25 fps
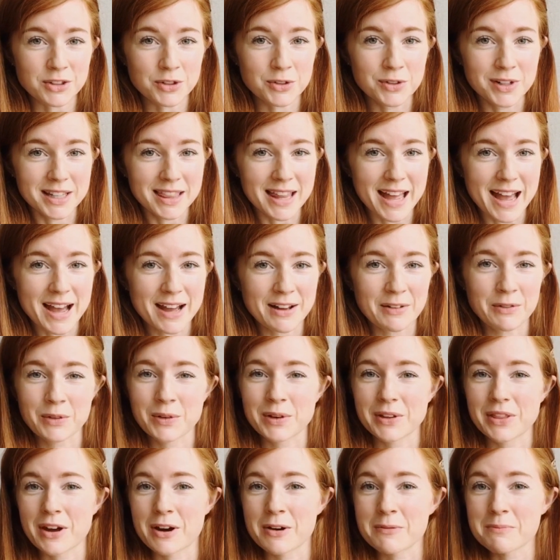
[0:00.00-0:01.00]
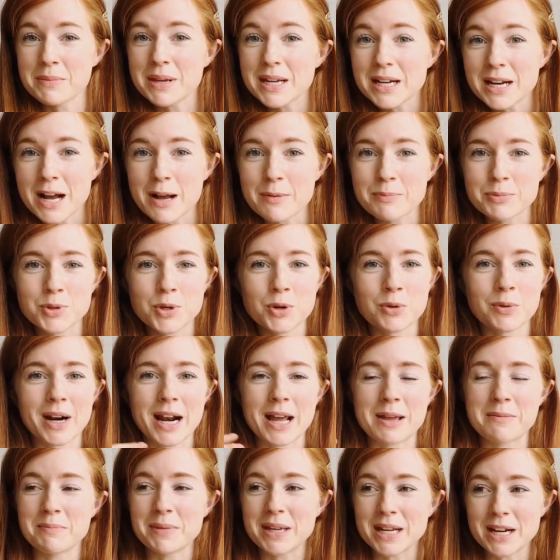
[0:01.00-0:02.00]
doing that with our meetups or when
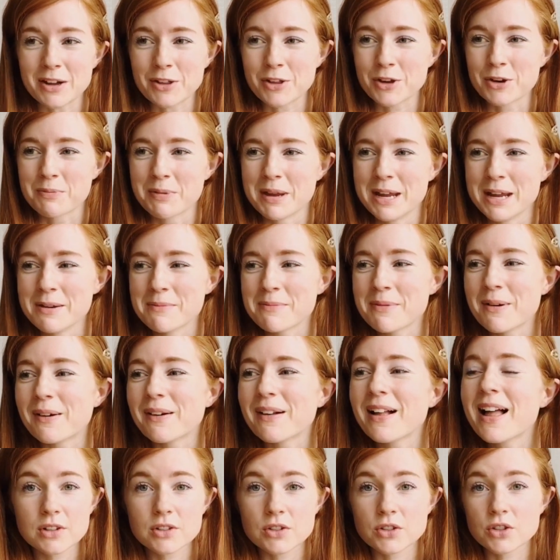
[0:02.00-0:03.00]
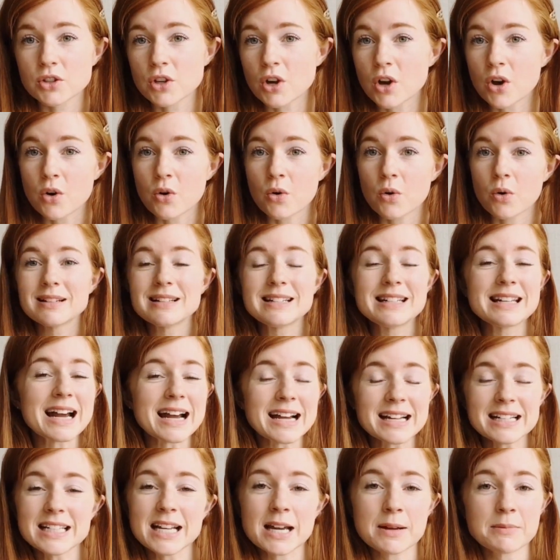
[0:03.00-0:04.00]
I meet other people. So
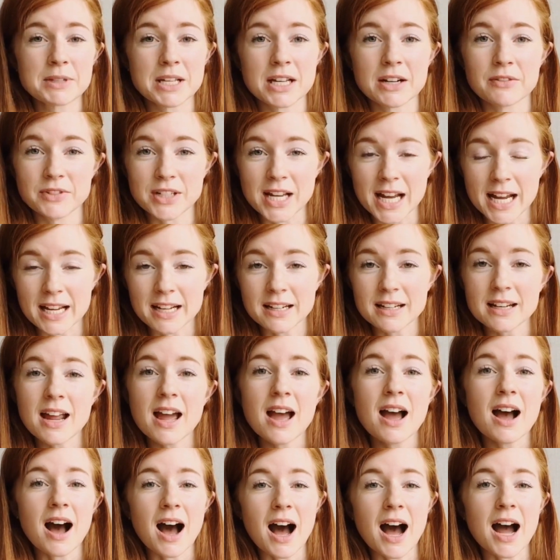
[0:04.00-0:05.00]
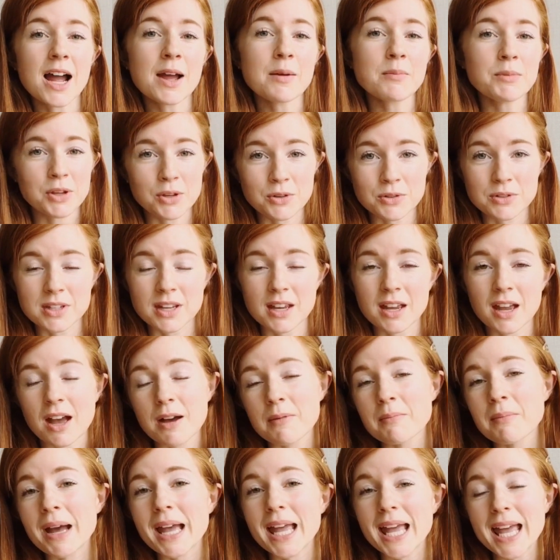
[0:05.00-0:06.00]
9 times out of 10, I'm using
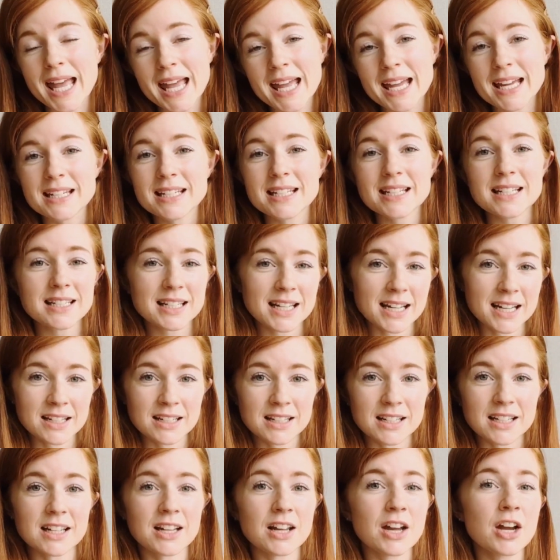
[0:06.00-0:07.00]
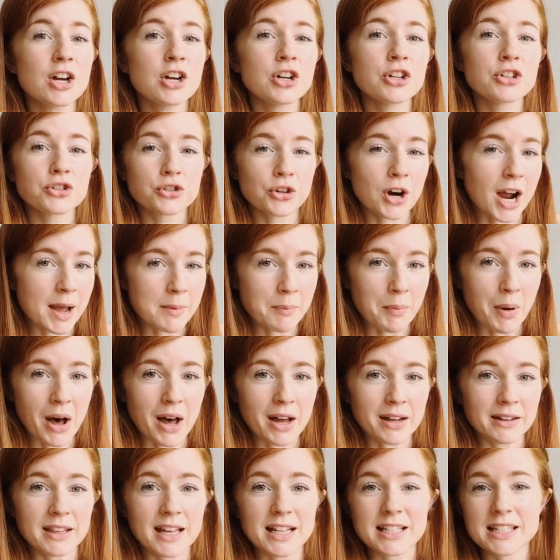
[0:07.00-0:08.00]
my handy dandy
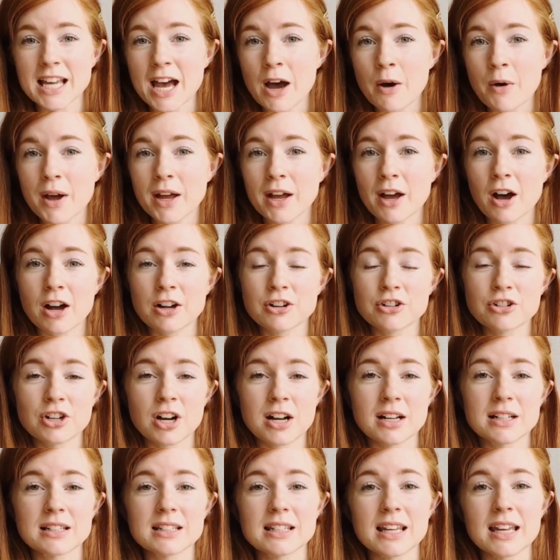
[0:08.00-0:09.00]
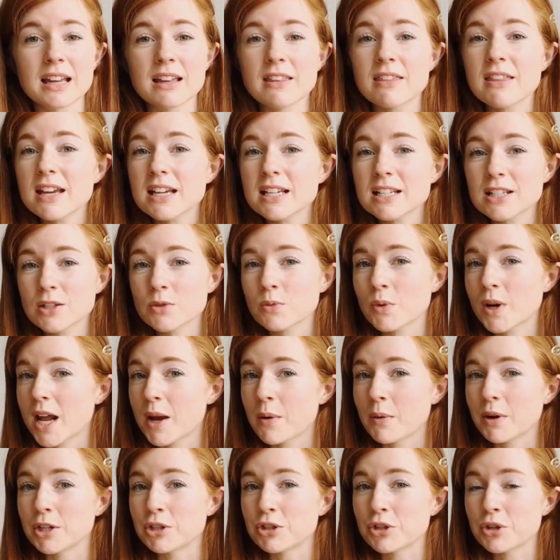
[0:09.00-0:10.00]
tripod. That's how I got shots like this when
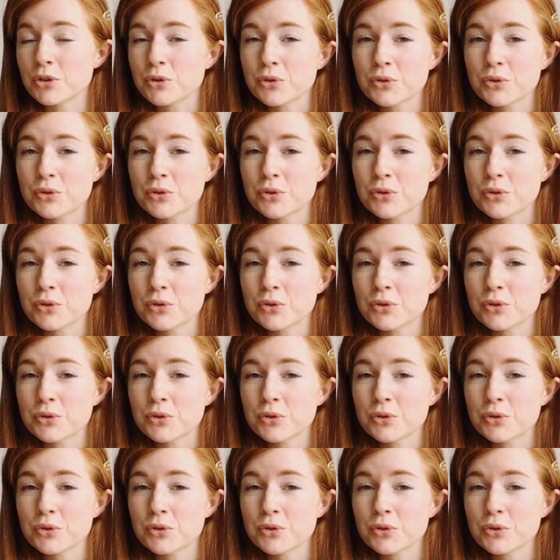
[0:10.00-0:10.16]
I went to